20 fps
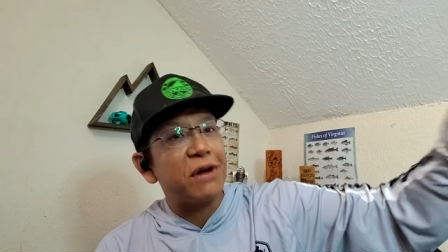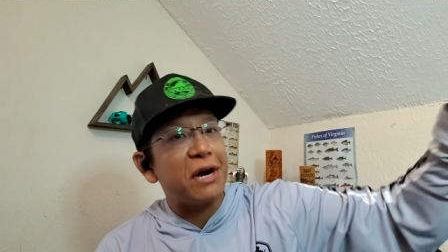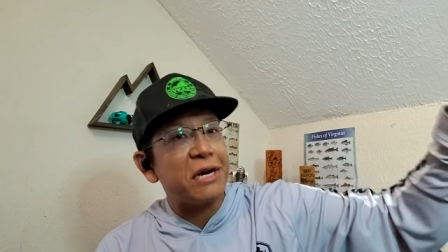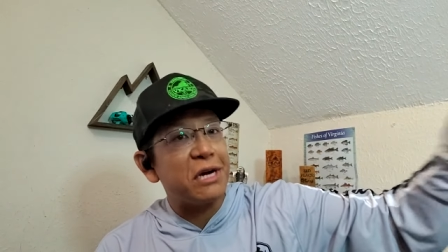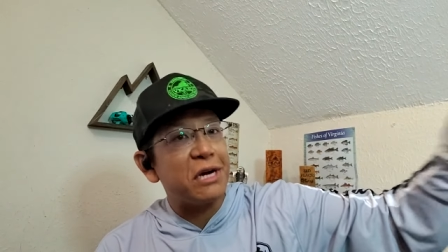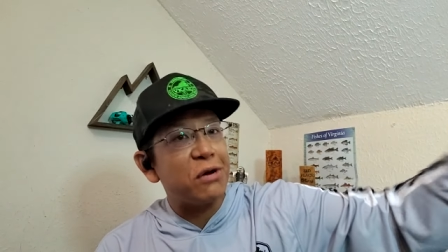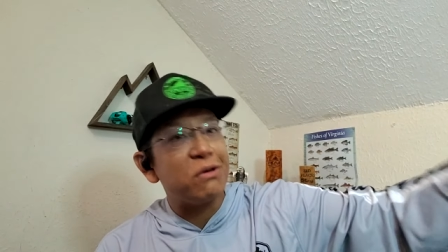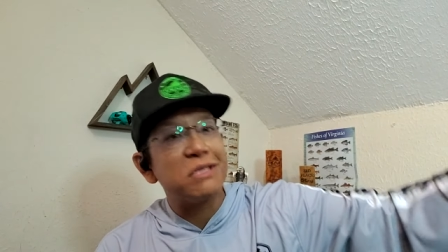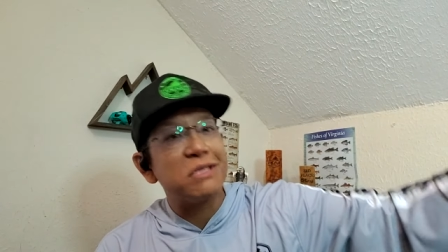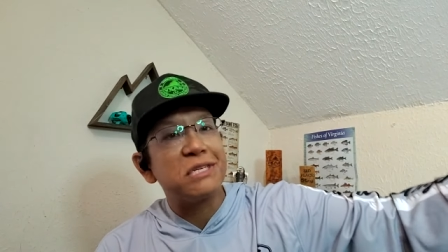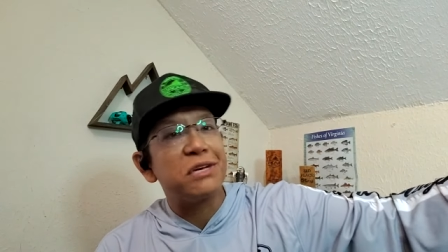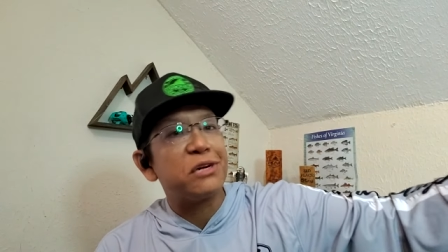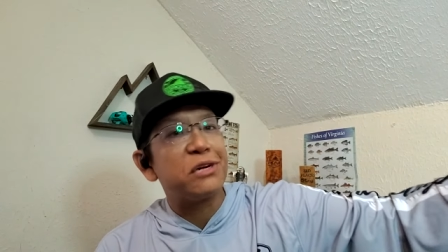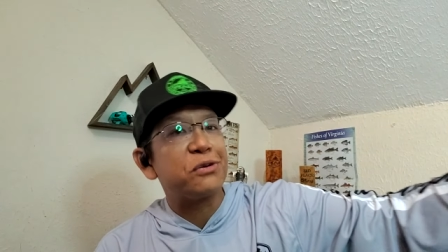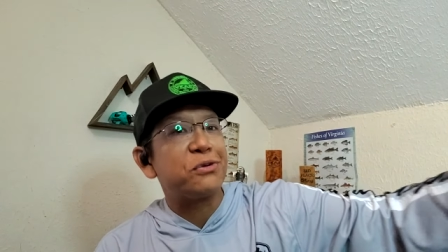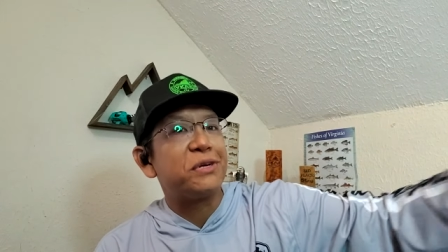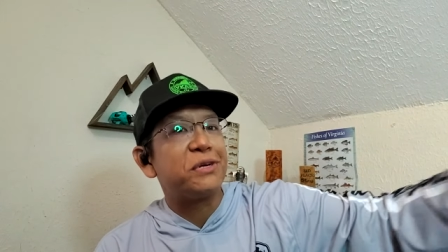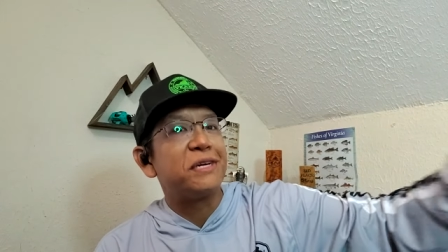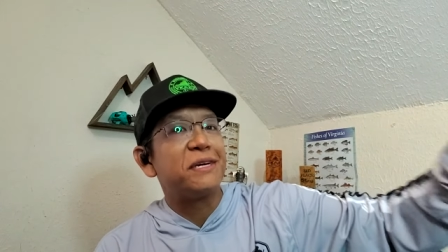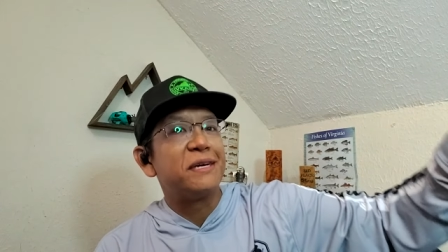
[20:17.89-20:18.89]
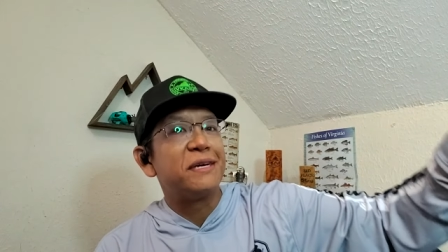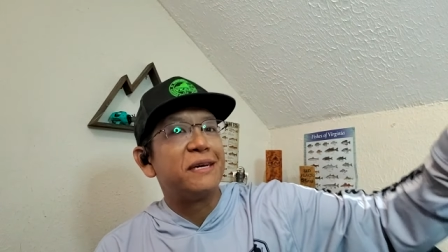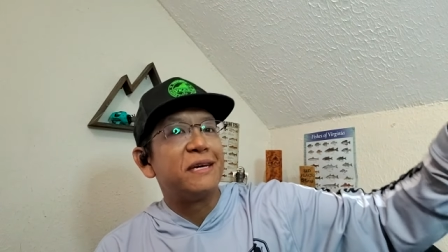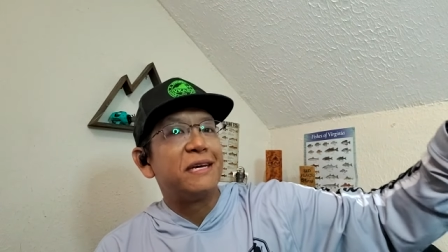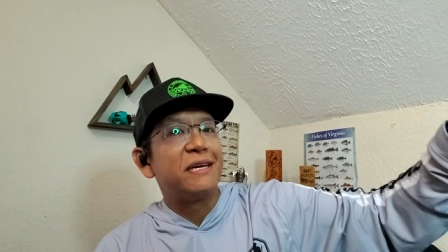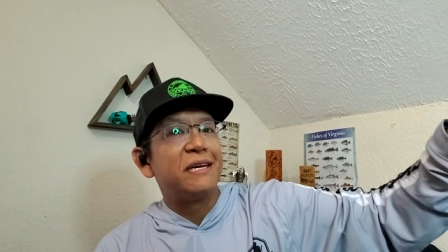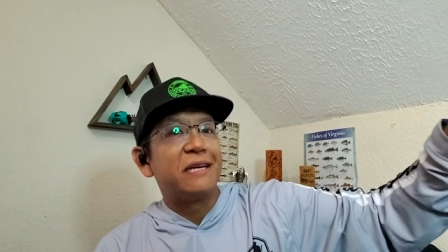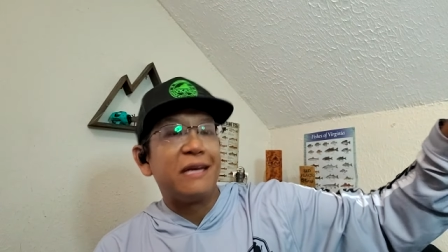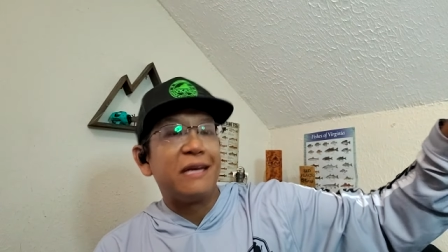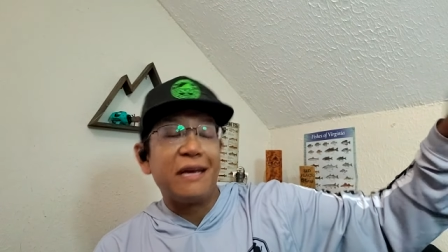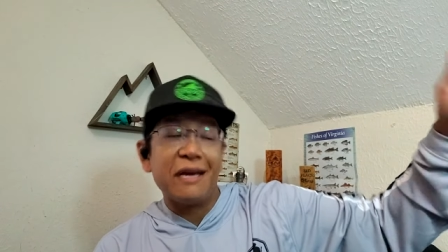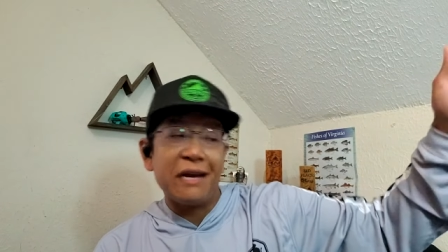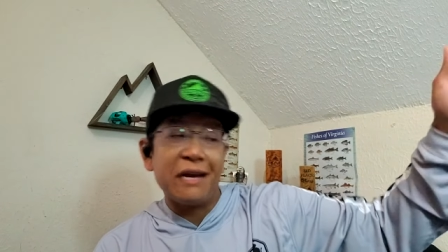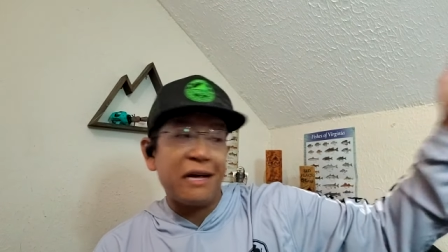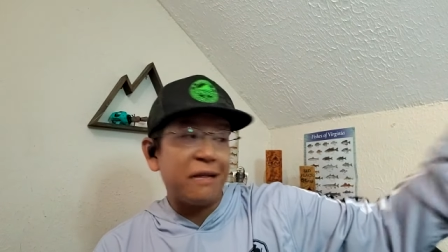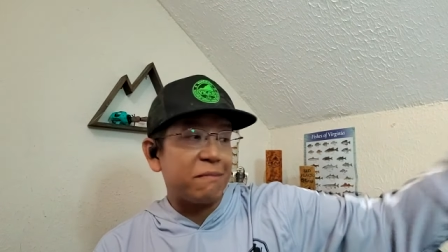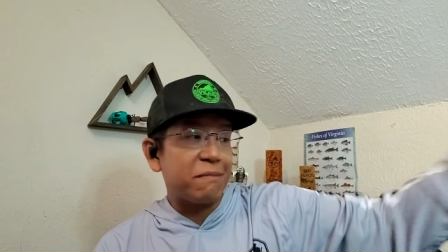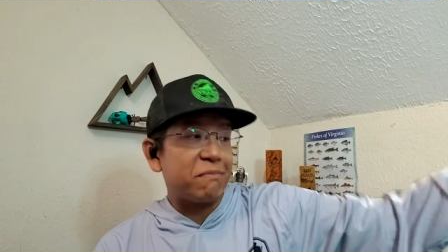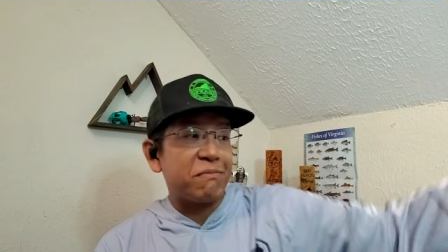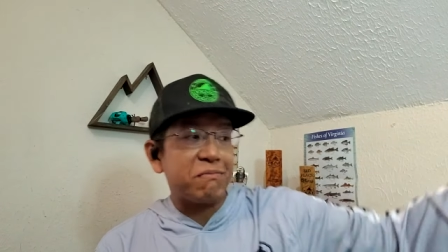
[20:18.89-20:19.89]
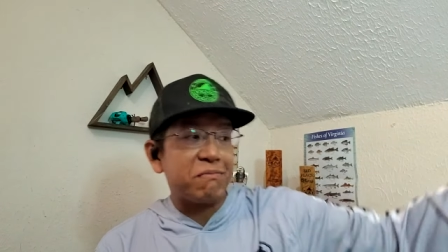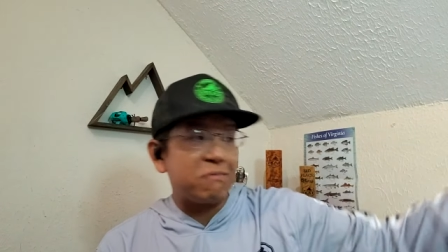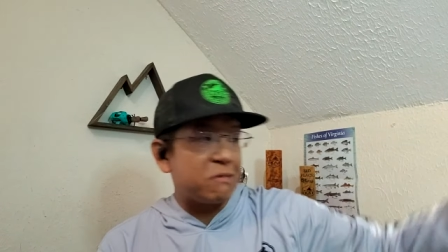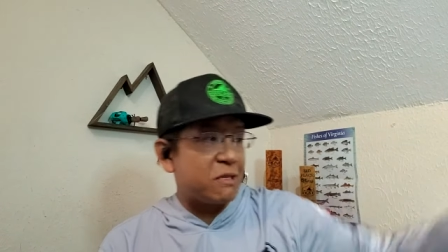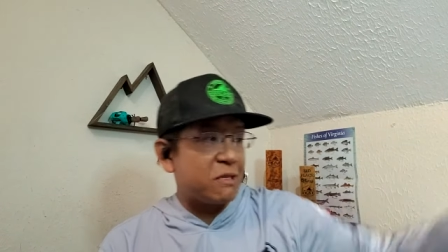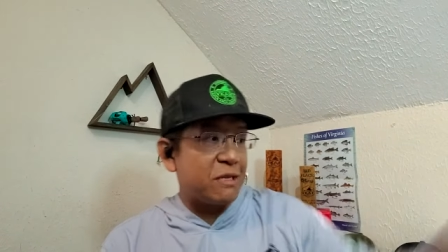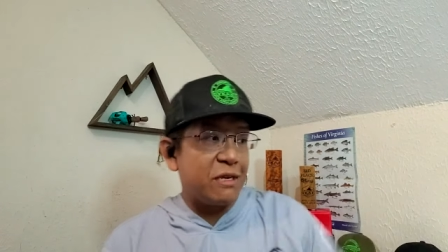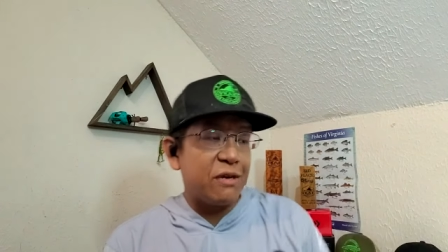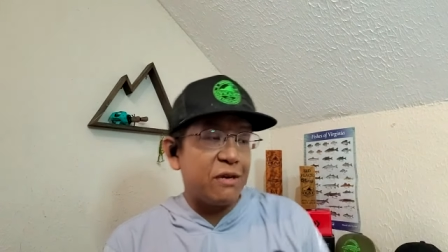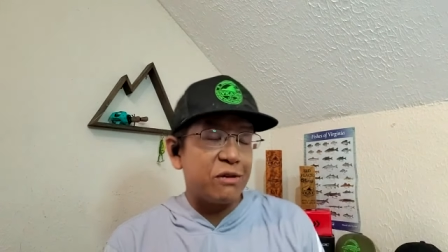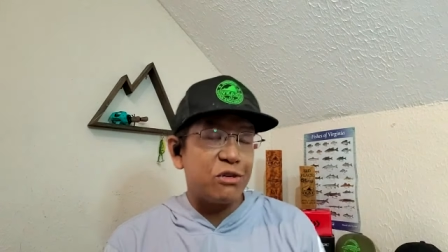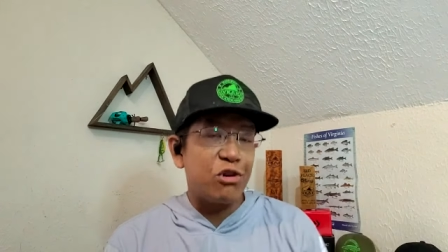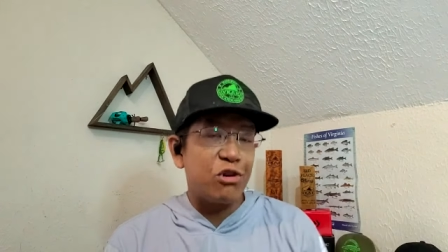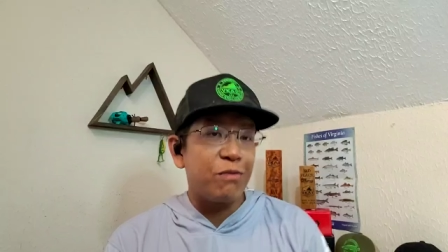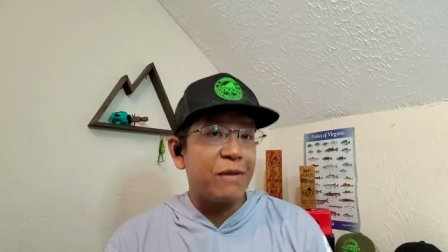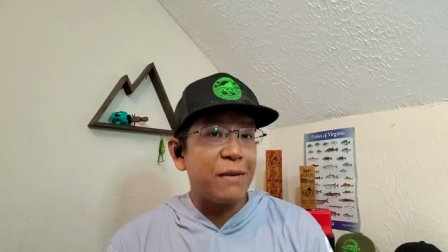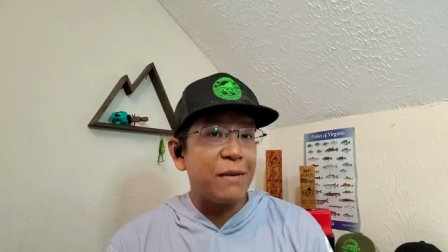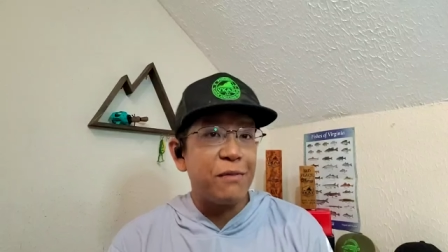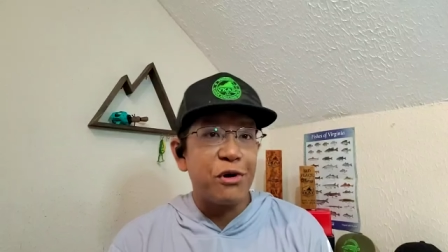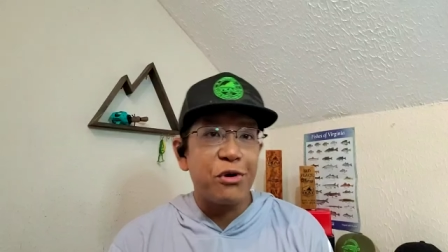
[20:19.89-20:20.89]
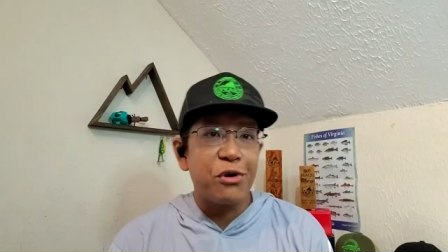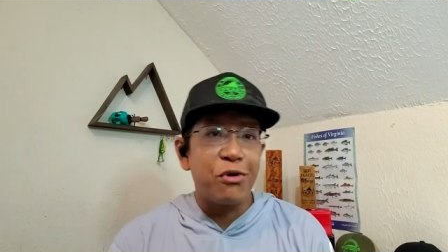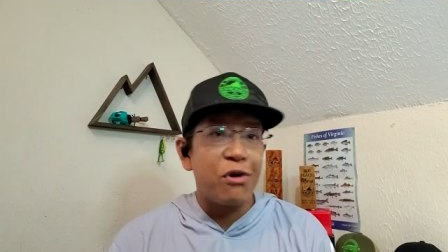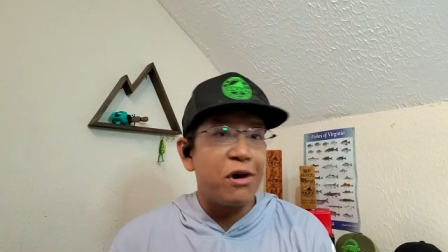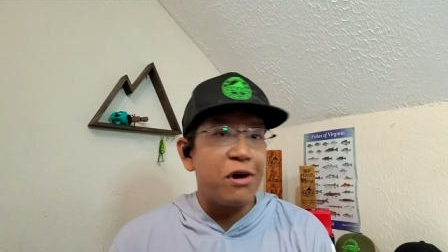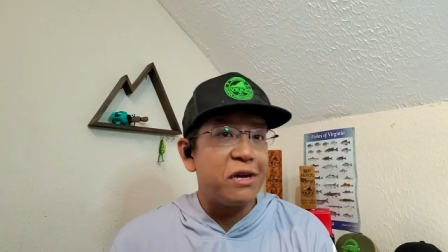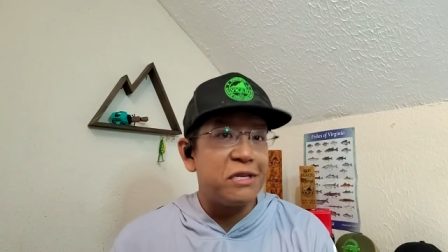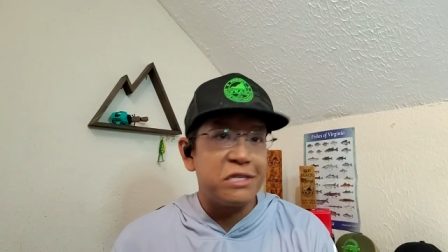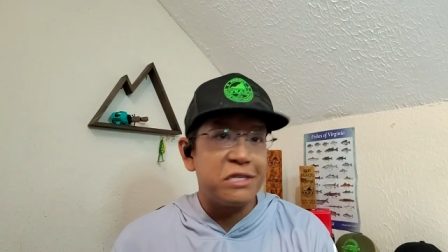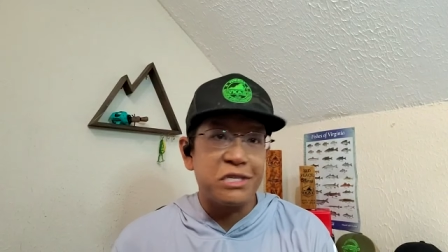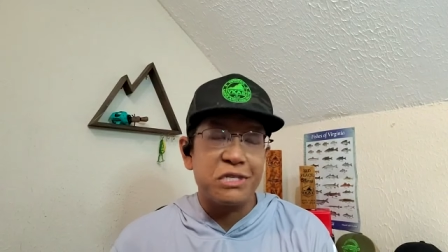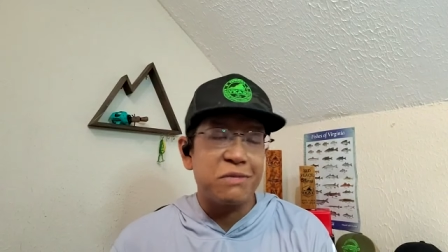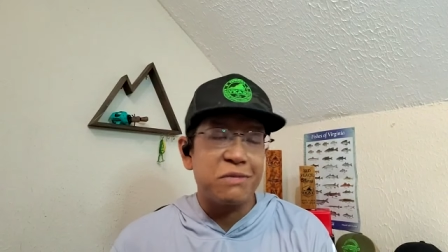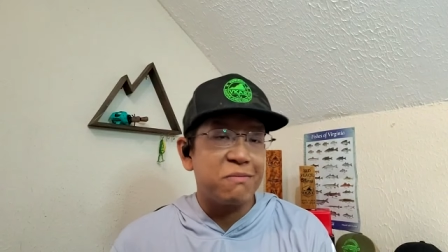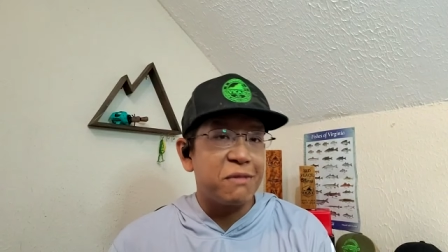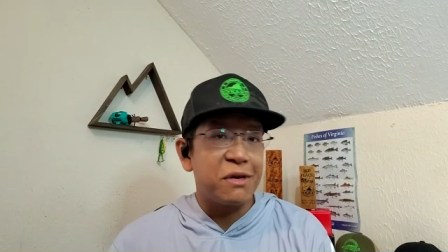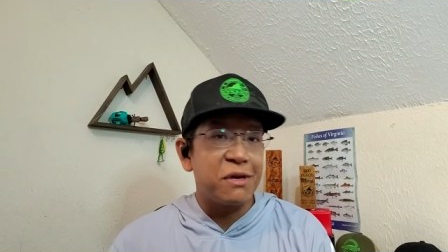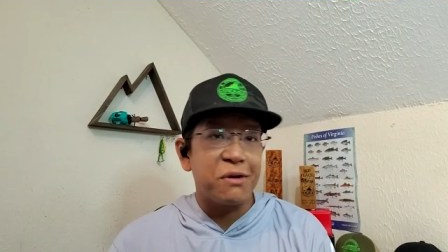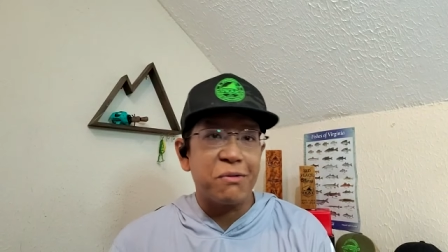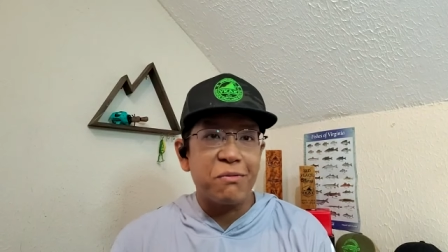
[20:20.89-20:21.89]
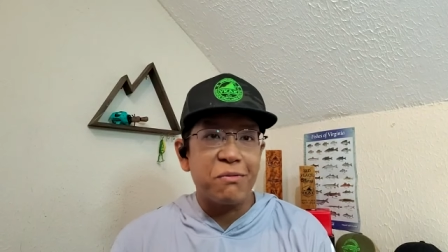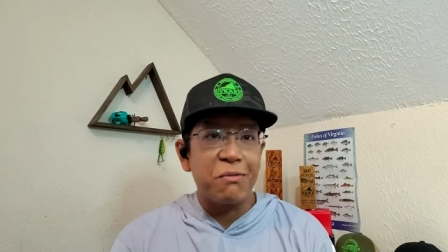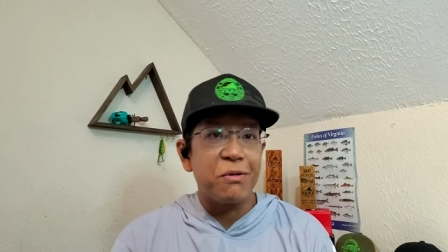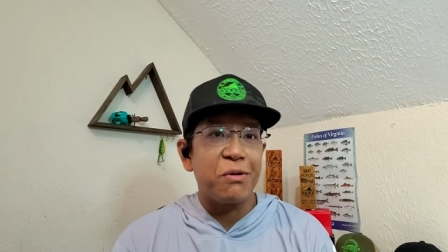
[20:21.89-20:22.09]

I know it's hungry, and I'll, you know, turn my motor on and just, you know,